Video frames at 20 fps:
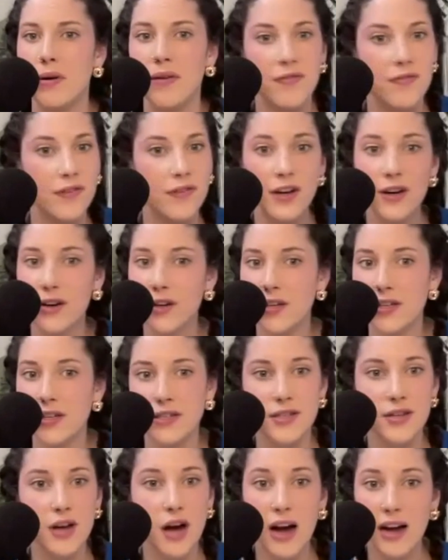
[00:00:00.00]
But fear
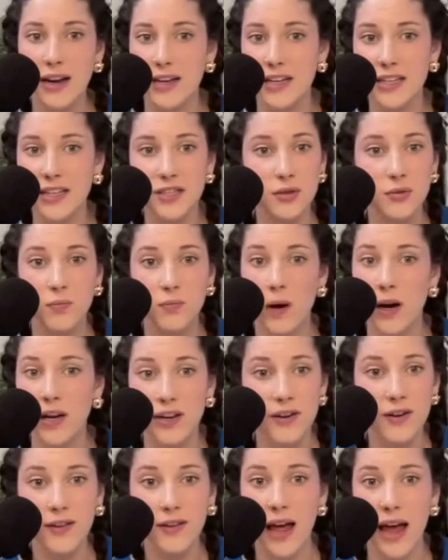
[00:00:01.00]
does not get to
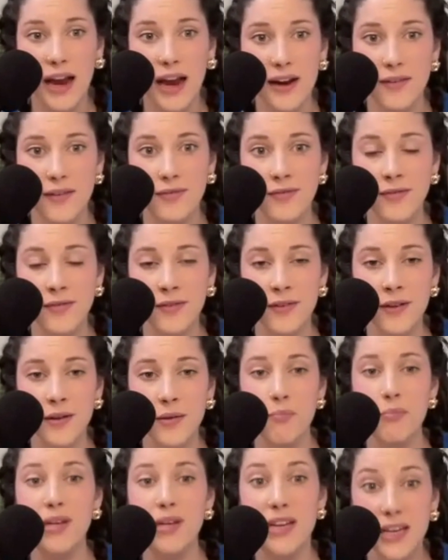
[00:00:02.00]
run your life,
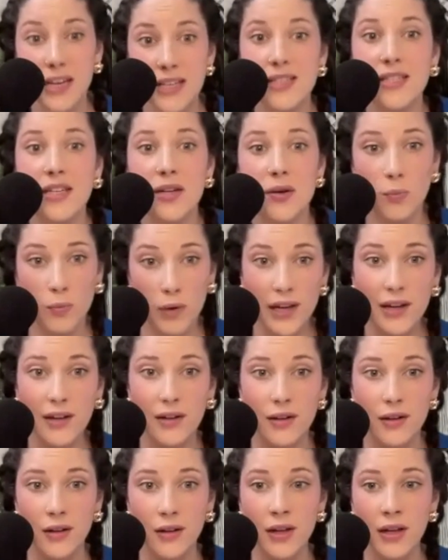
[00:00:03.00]
because it
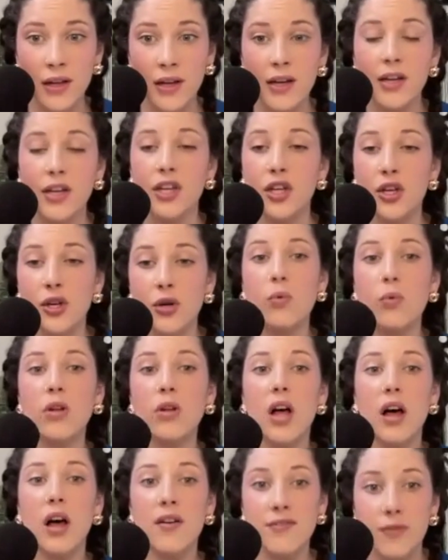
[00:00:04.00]
will. You
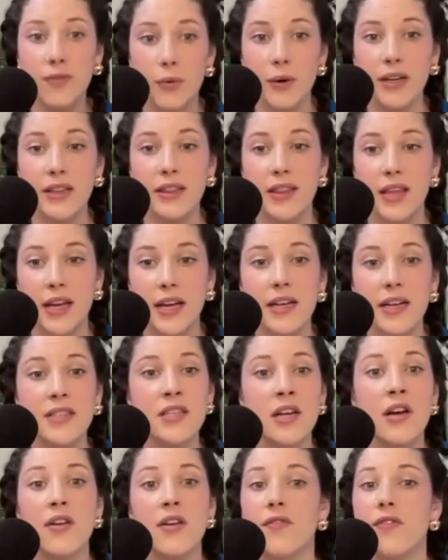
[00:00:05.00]
will avoid
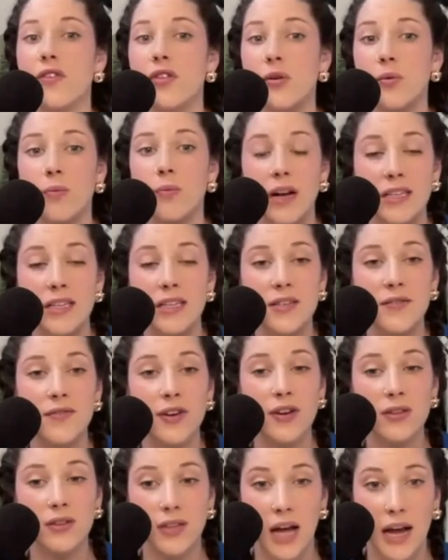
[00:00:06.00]
things for the rest
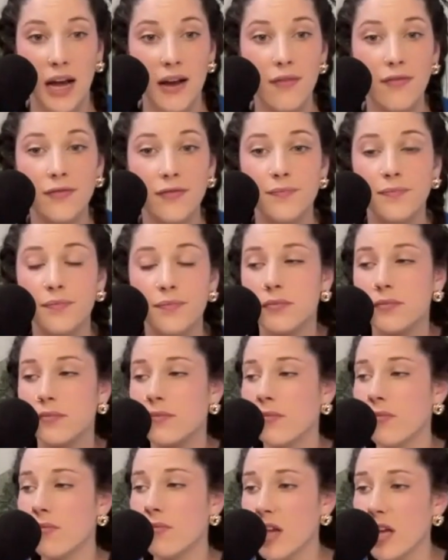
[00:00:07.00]
of your life
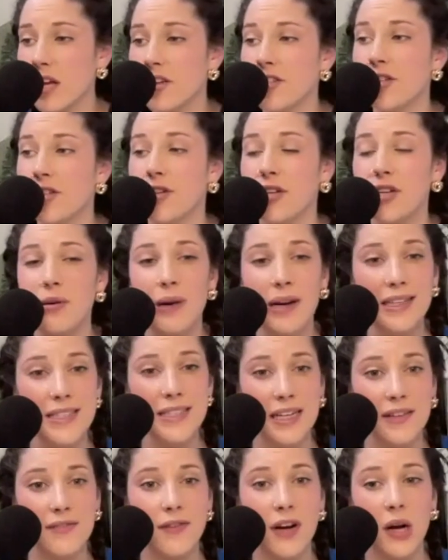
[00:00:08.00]
until you
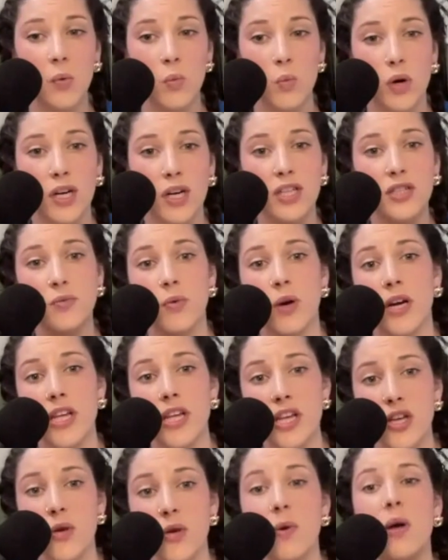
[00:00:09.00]
identify what is
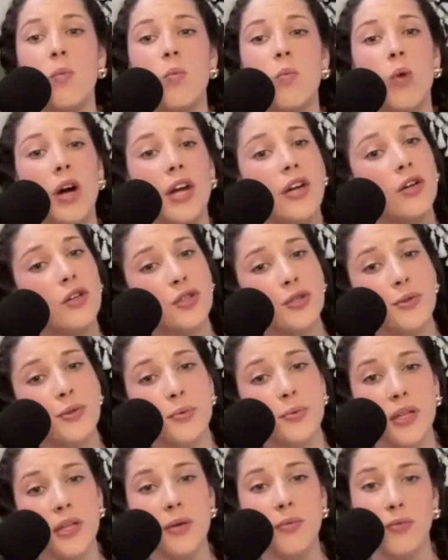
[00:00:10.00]
running you and what you're
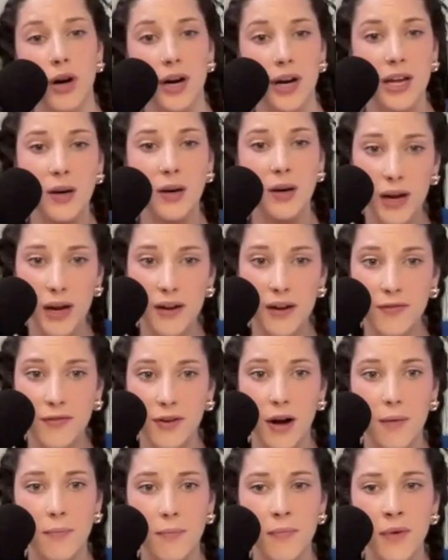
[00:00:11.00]
truly running away
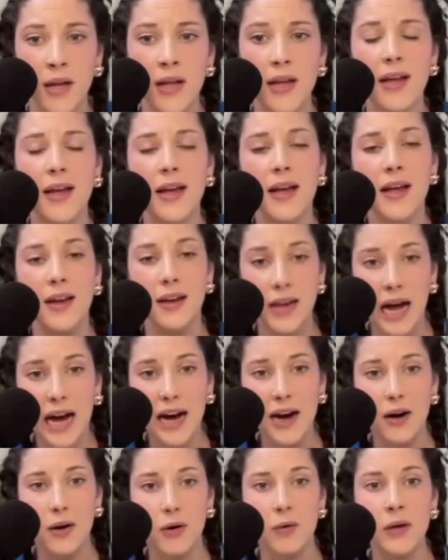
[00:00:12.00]
from.
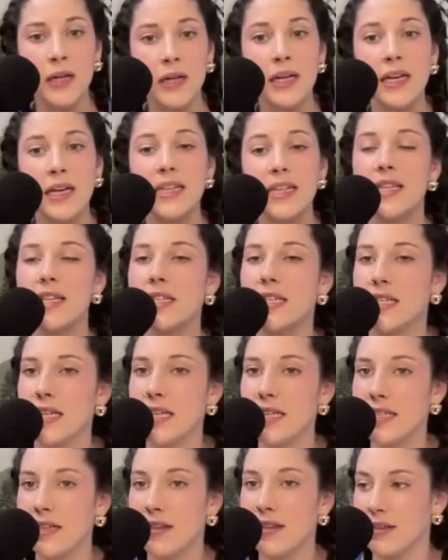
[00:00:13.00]
Now, is this
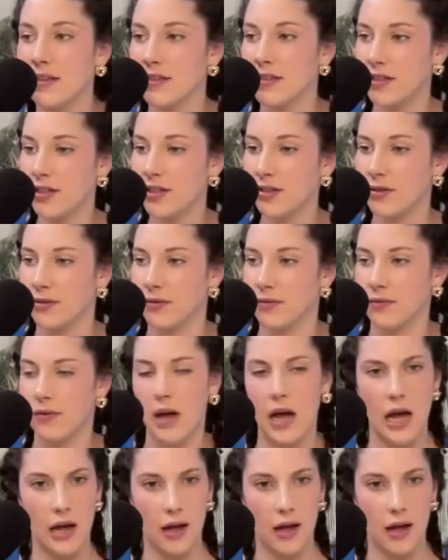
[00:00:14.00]
an easy thing to do?